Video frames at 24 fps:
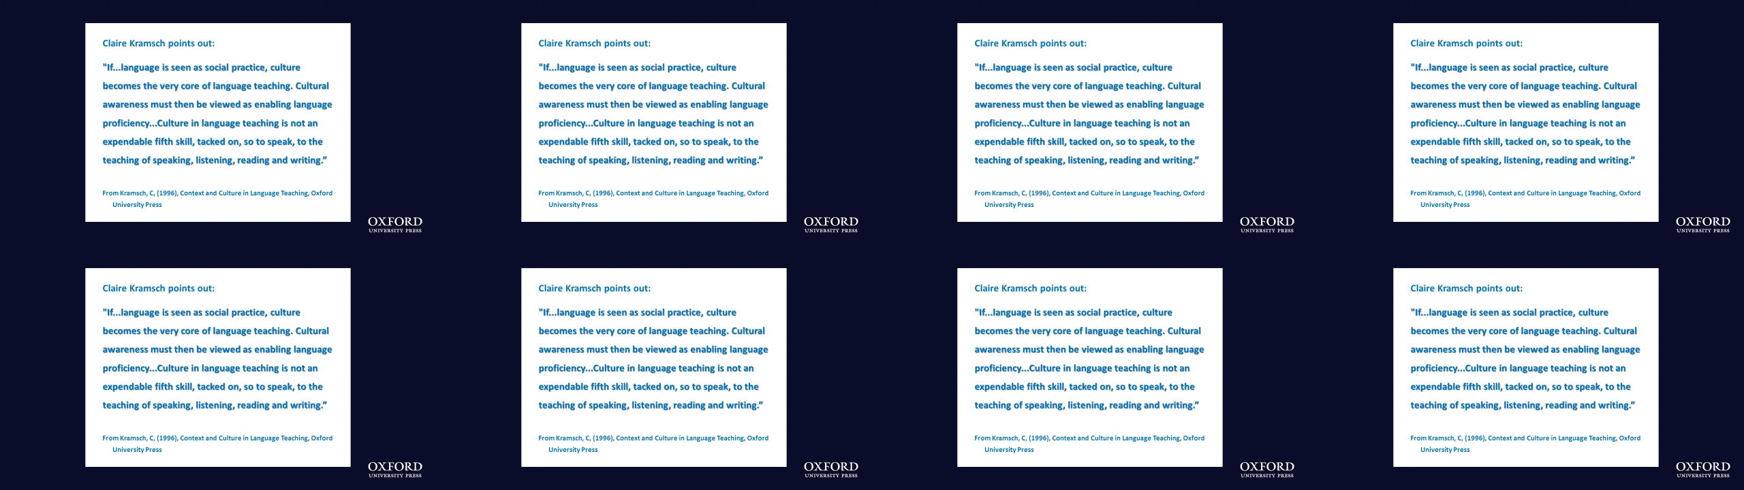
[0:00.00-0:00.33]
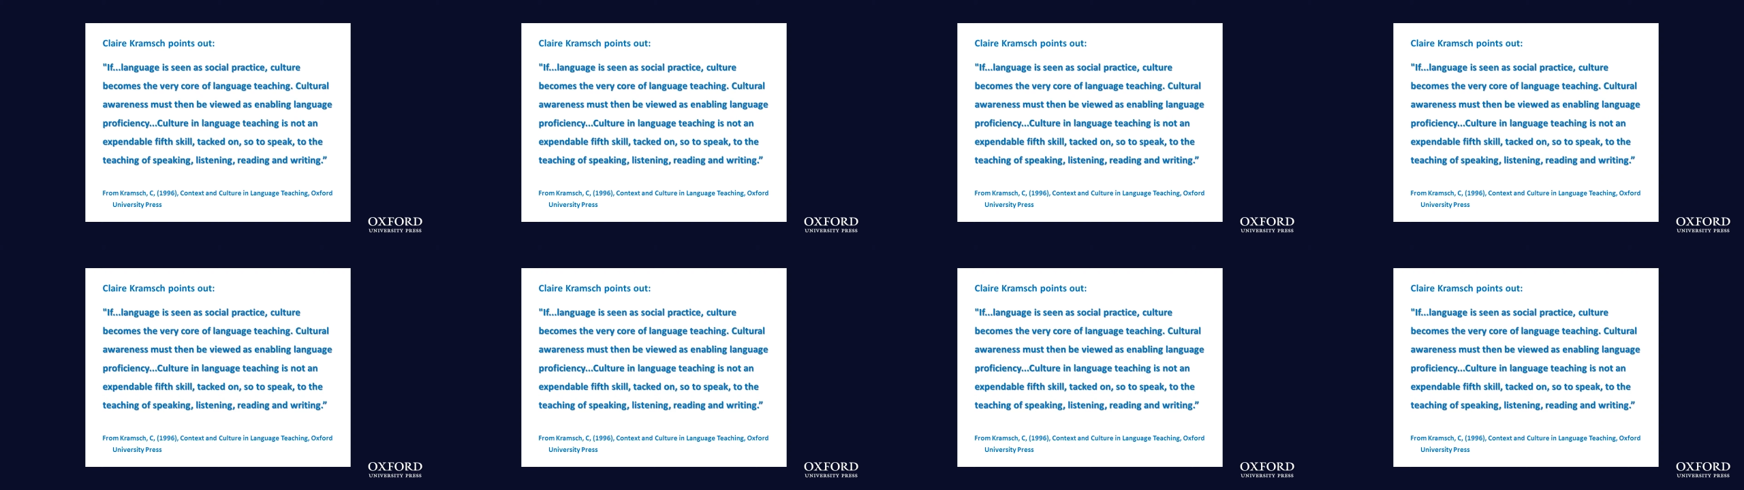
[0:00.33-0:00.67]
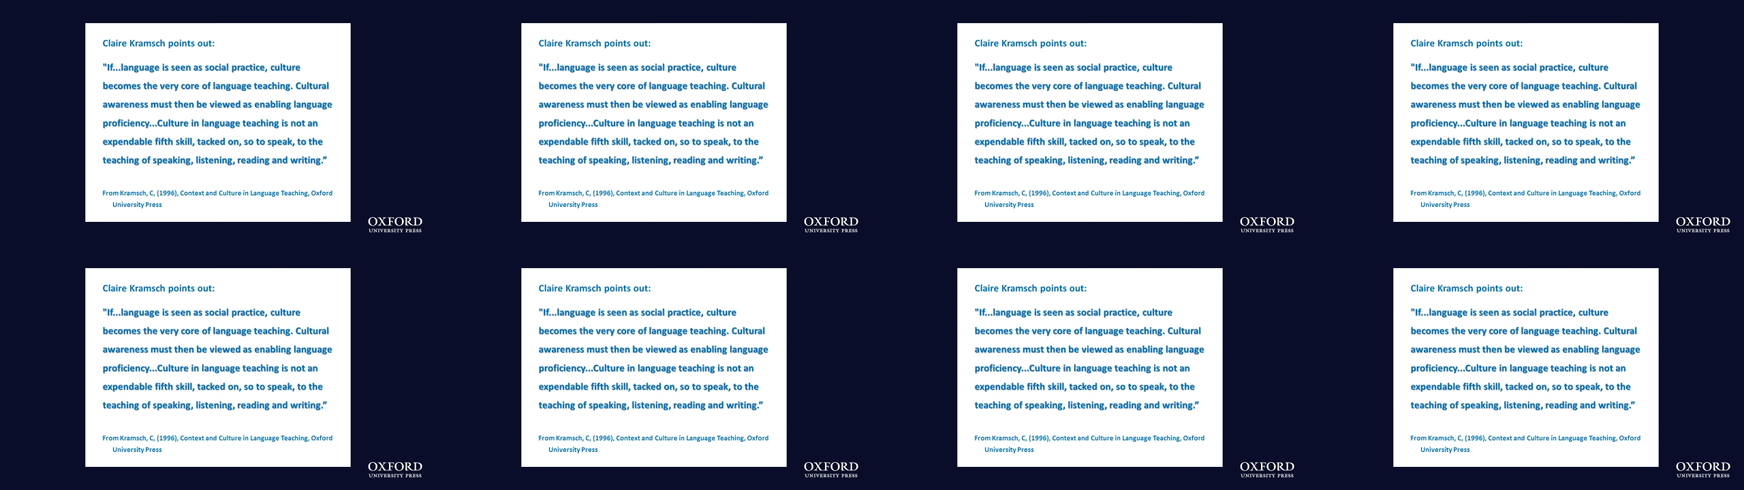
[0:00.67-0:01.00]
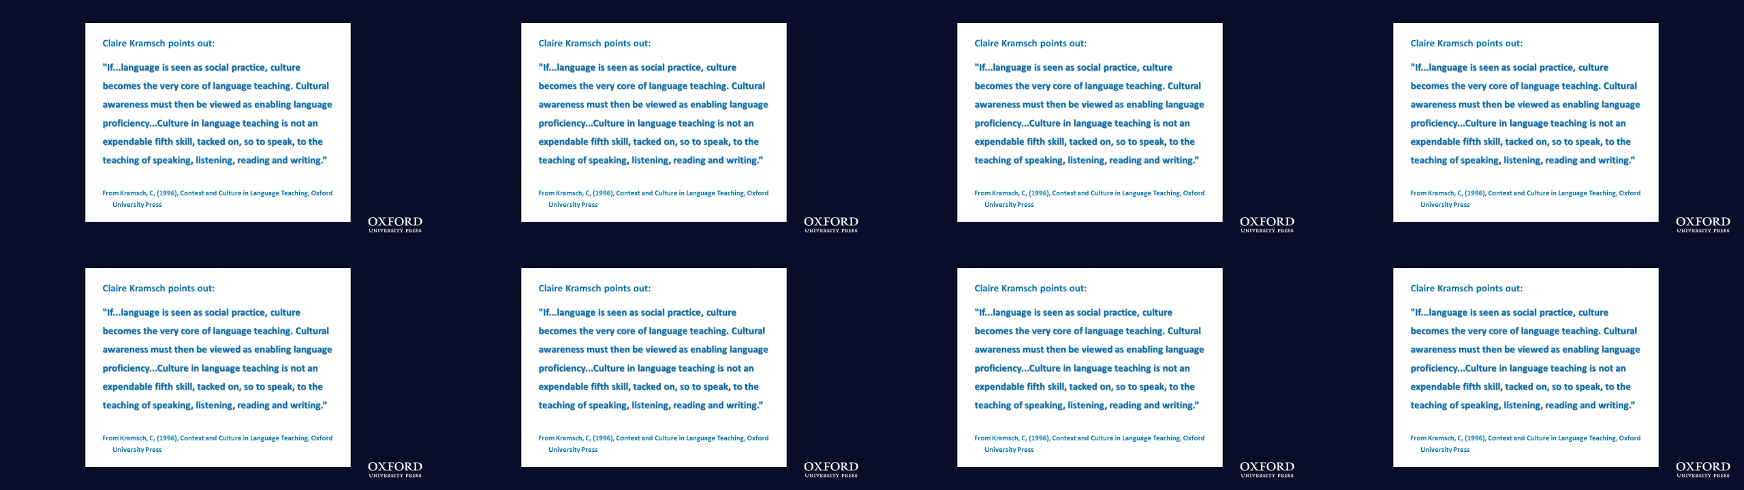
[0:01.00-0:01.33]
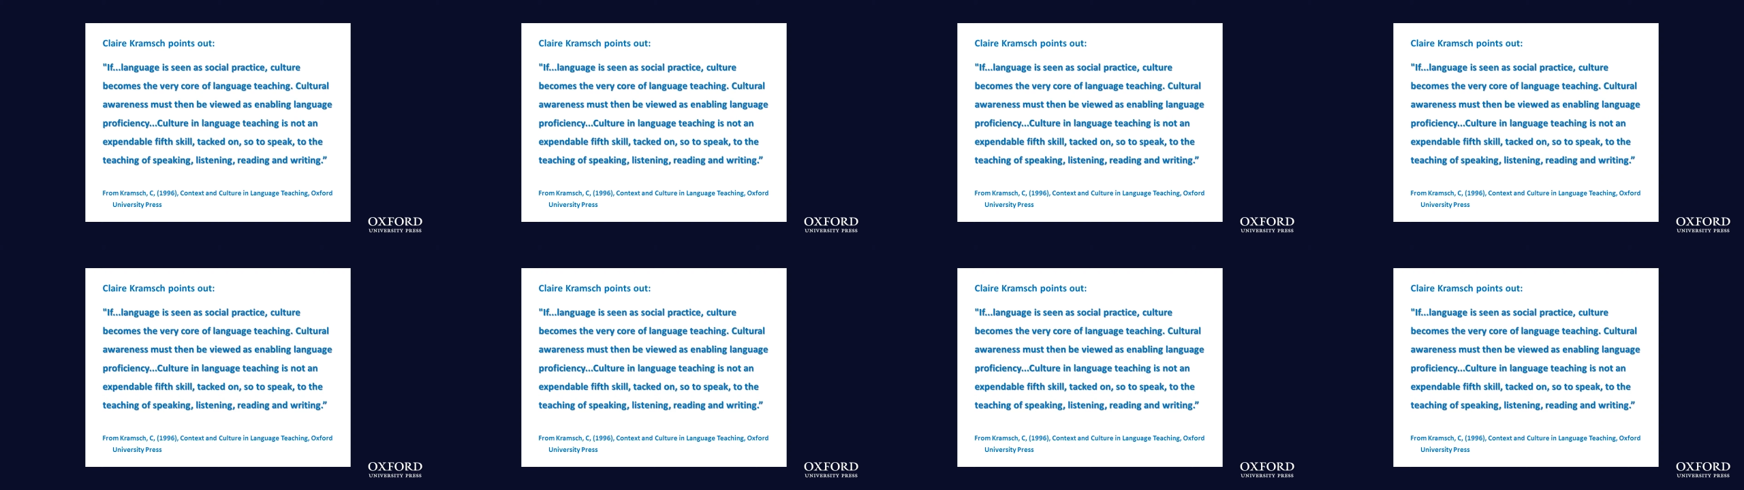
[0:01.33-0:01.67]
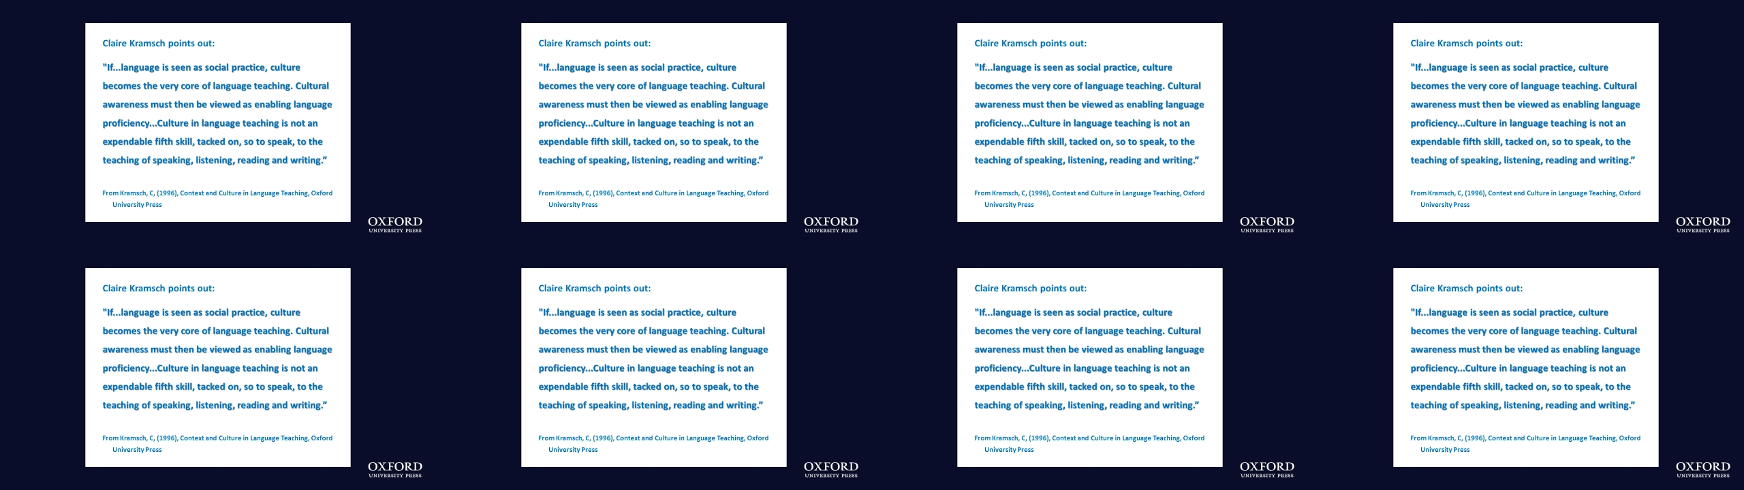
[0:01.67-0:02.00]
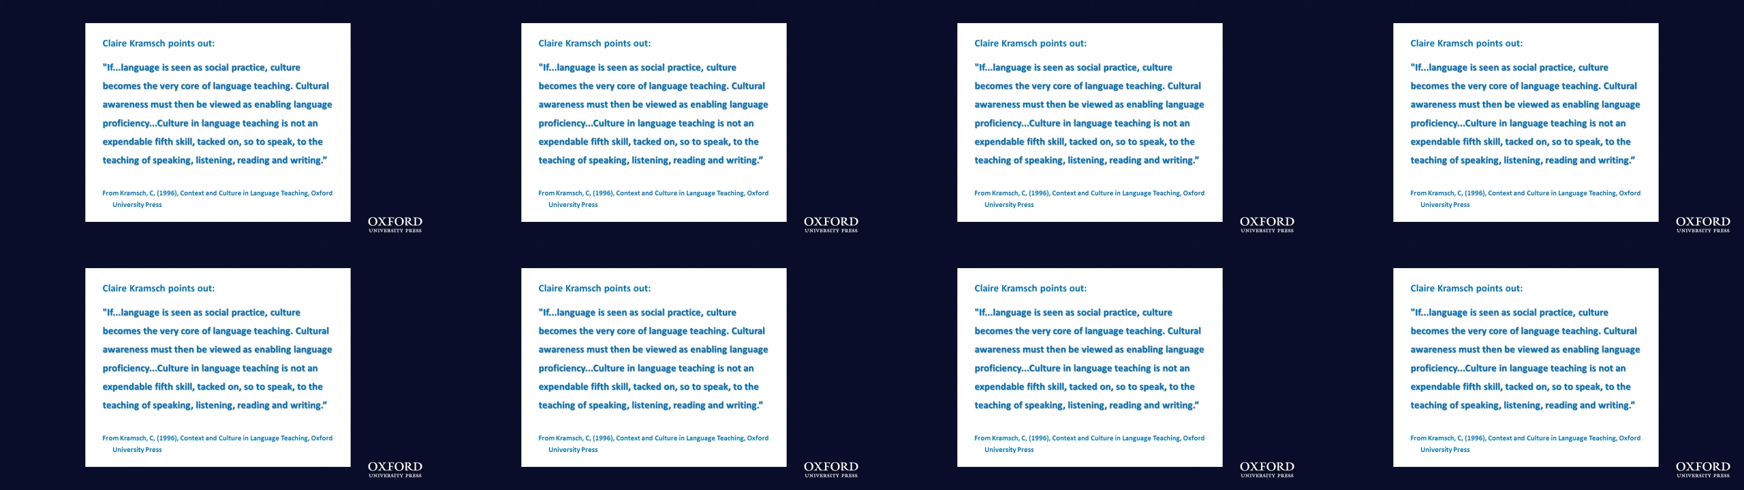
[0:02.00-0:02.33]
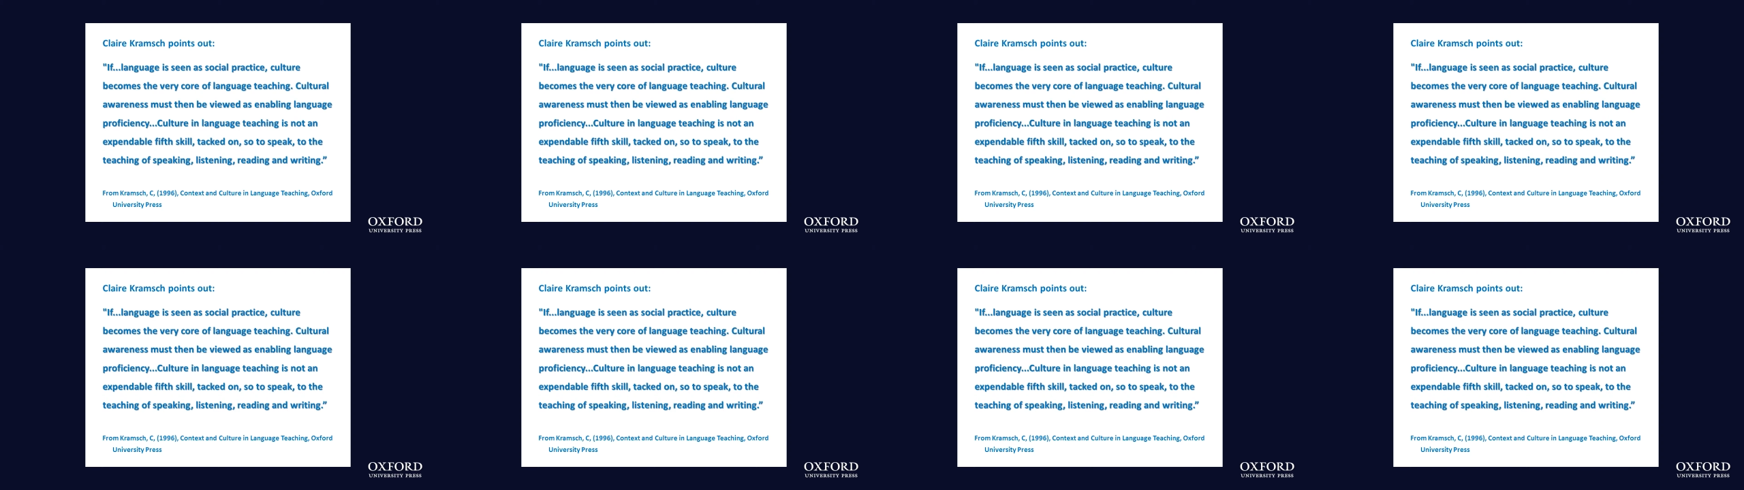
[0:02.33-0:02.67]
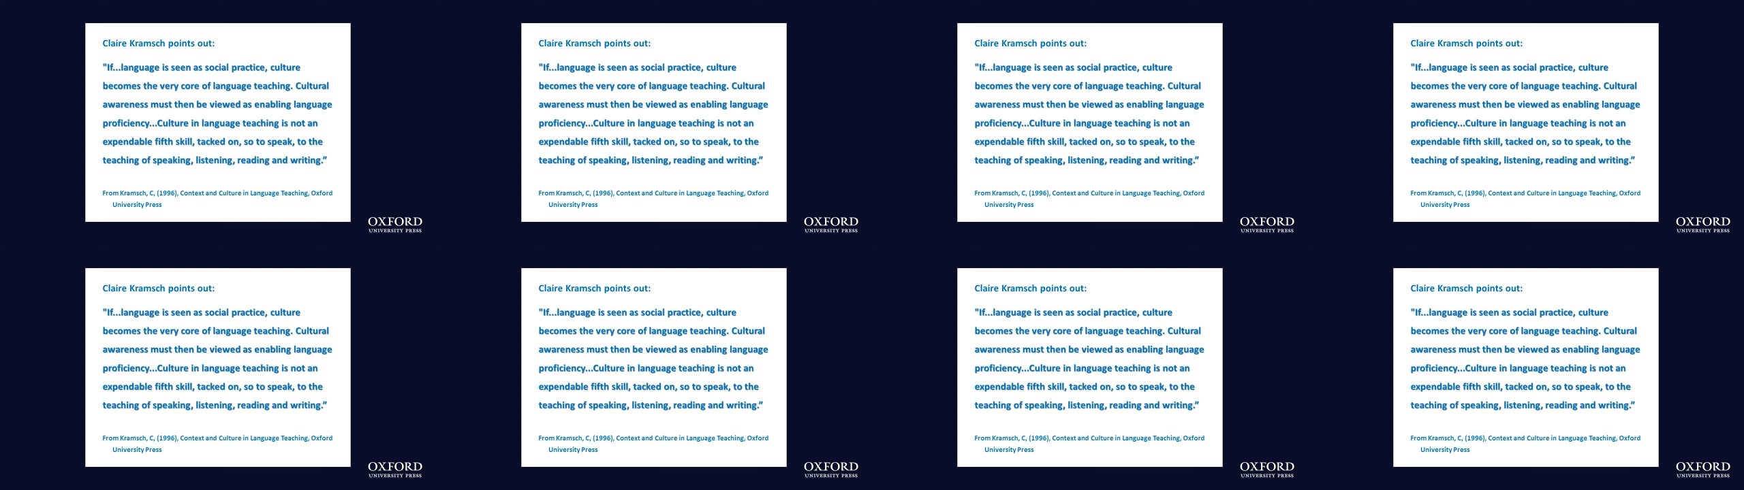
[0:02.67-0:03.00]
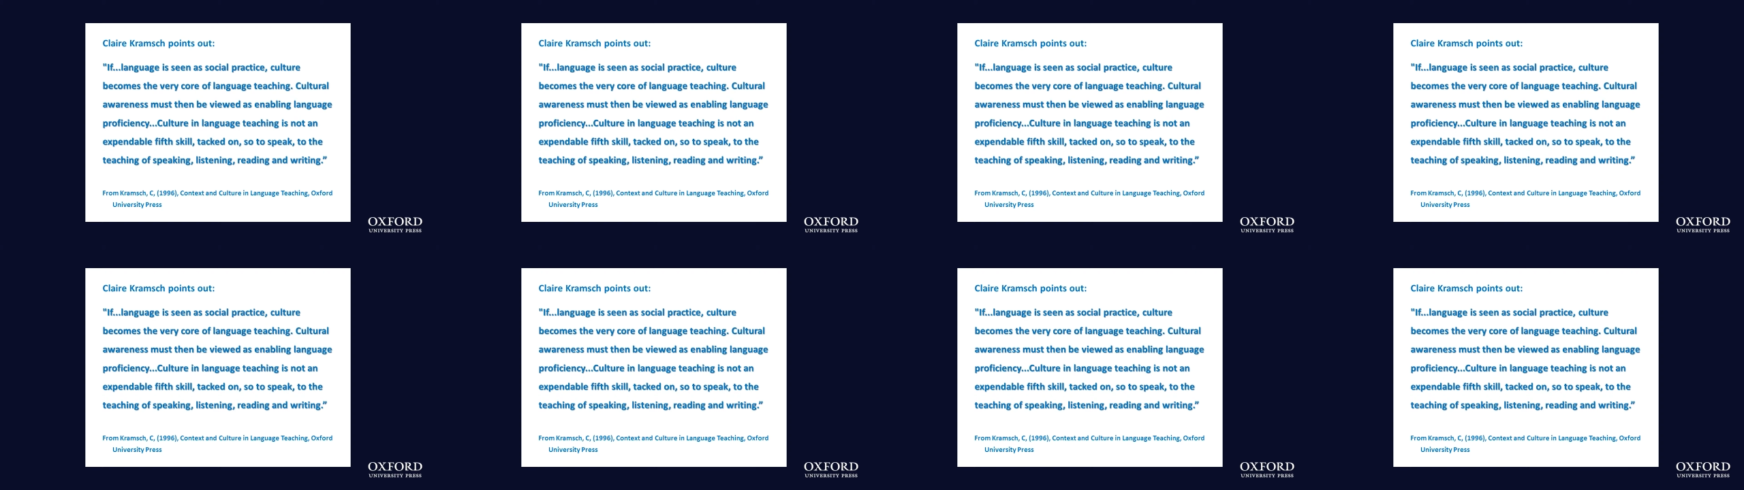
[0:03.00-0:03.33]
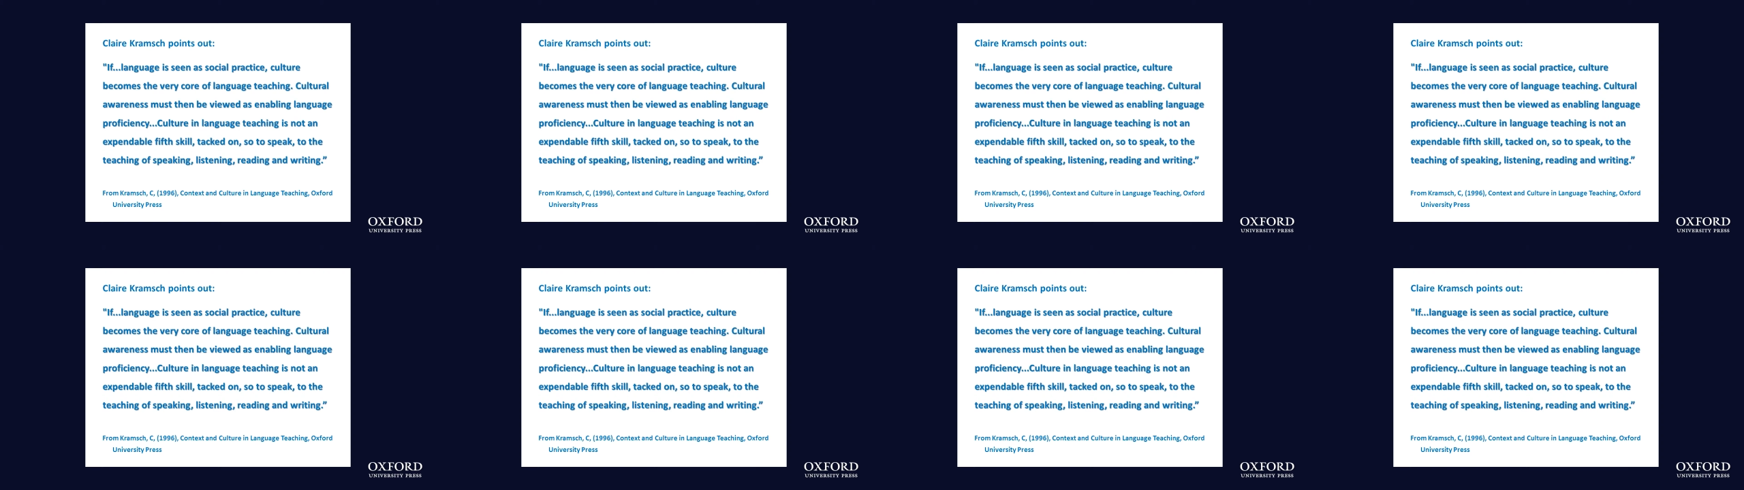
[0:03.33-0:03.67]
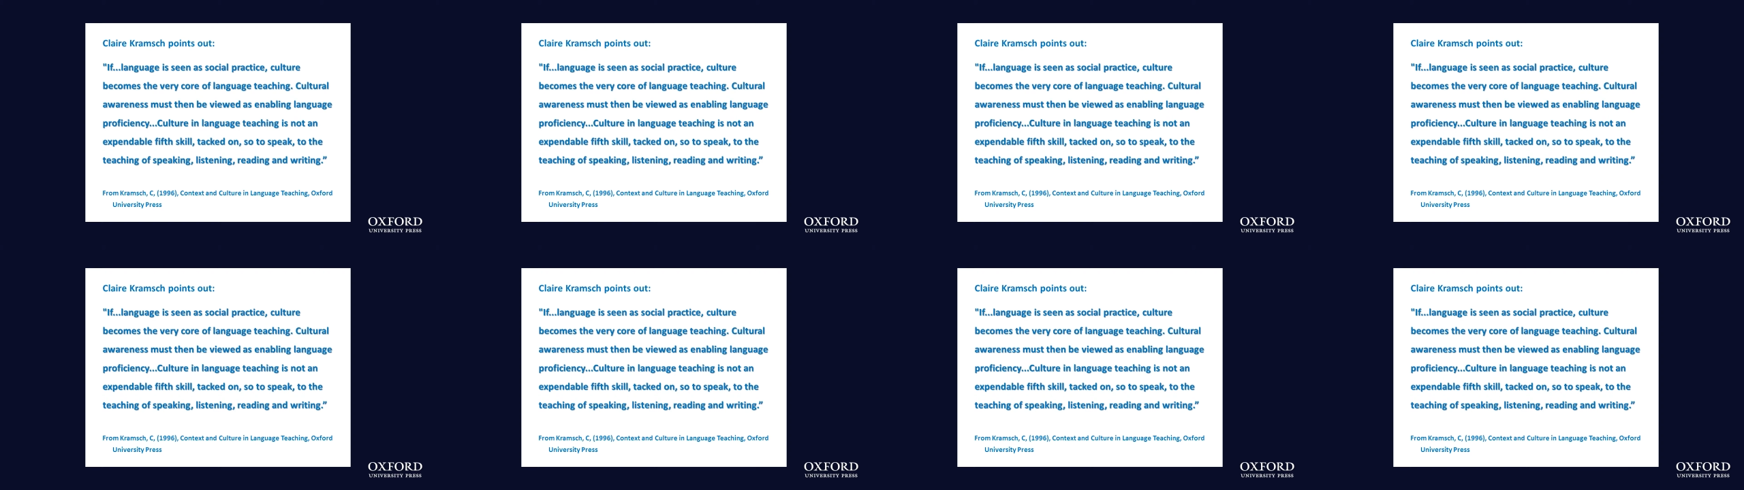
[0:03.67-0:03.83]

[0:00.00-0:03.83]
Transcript: Nobody's mouth can be seen.